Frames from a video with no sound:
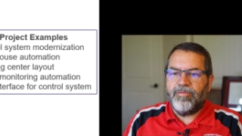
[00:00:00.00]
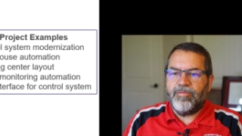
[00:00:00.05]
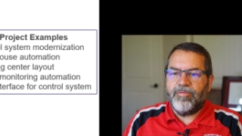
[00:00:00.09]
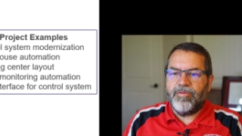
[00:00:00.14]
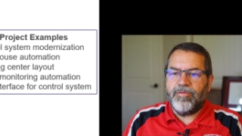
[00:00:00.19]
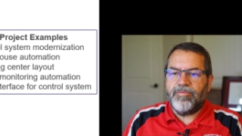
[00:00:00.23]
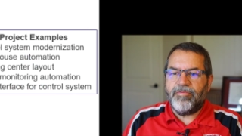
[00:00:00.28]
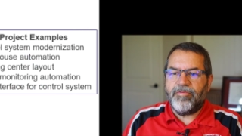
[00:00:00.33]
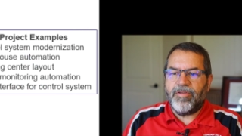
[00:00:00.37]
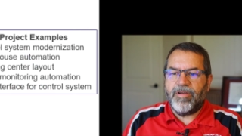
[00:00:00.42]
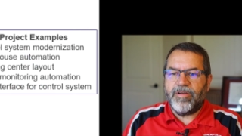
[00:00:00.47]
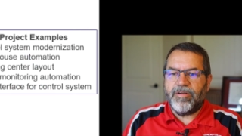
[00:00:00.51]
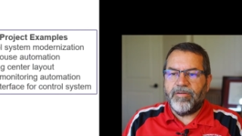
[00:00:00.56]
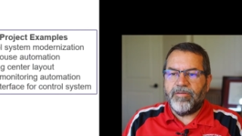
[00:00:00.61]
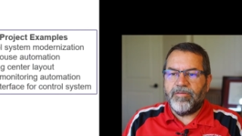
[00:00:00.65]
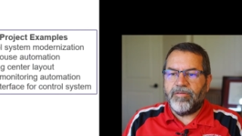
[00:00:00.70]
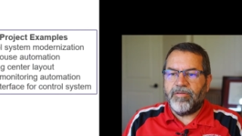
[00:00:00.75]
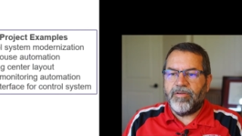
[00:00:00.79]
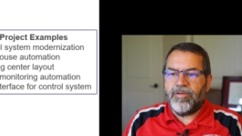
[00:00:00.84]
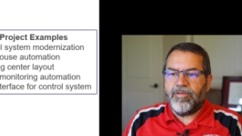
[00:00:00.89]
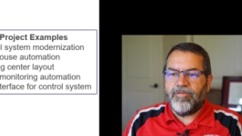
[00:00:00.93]
We've
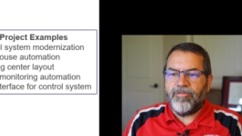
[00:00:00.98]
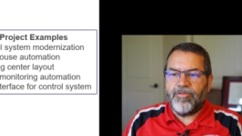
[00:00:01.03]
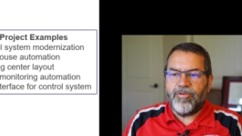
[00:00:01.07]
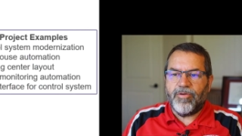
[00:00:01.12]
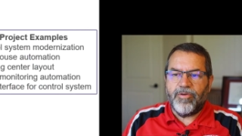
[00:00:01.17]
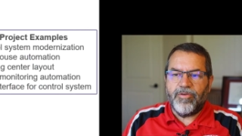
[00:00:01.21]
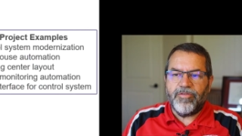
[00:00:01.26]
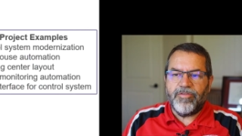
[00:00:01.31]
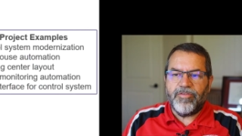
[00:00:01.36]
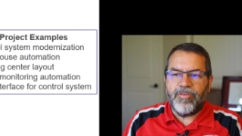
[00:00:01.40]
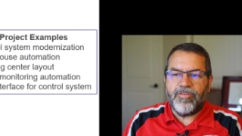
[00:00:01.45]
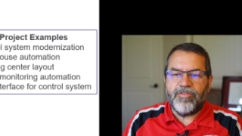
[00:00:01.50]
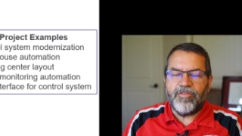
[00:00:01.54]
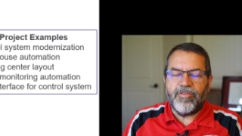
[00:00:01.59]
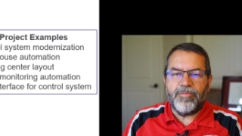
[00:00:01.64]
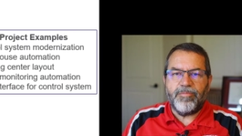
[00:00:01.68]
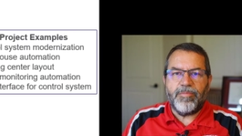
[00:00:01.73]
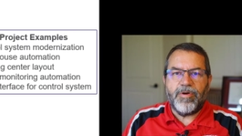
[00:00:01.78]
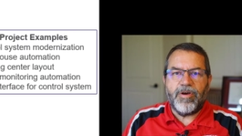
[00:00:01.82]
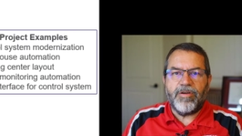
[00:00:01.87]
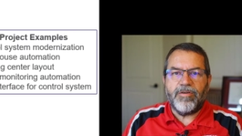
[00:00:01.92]
done control
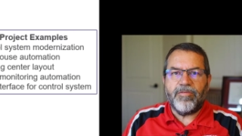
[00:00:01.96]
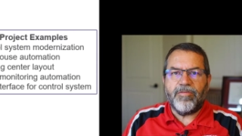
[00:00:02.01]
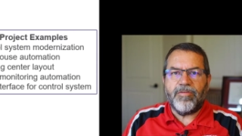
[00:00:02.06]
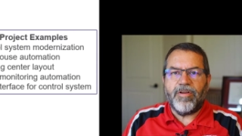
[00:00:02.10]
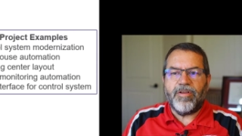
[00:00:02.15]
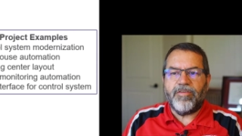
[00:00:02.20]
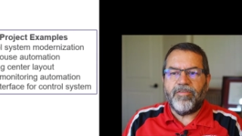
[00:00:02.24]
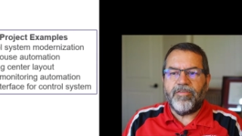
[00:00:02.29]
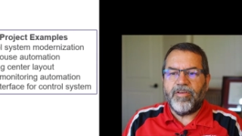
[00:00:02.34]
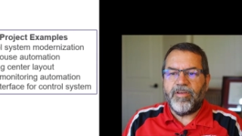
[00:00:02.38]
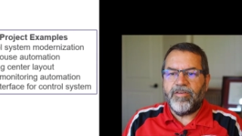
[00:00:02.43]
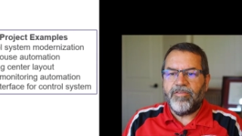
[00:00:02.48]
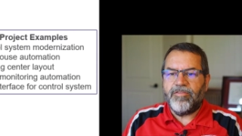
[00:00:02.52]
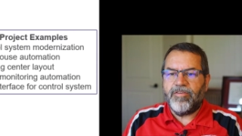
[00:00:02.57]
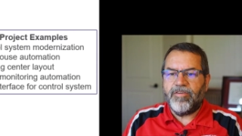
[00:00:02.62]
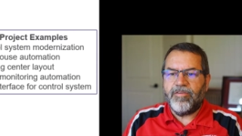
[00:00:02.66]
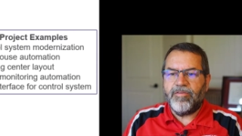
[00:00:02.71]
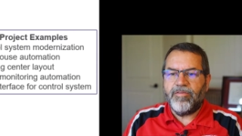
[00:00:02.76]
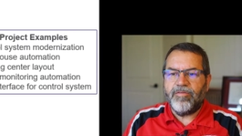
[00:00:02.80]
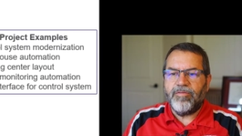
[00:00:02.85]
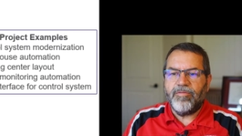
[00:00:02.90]
system
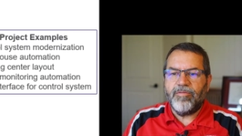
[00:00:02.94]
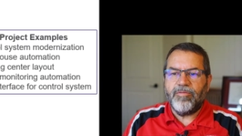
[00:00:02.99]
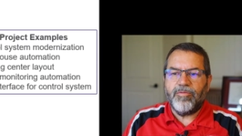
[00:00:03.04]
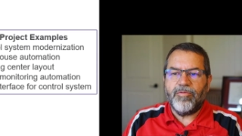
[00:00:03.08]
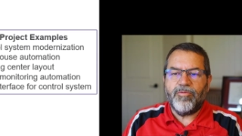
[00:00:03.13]
modernization,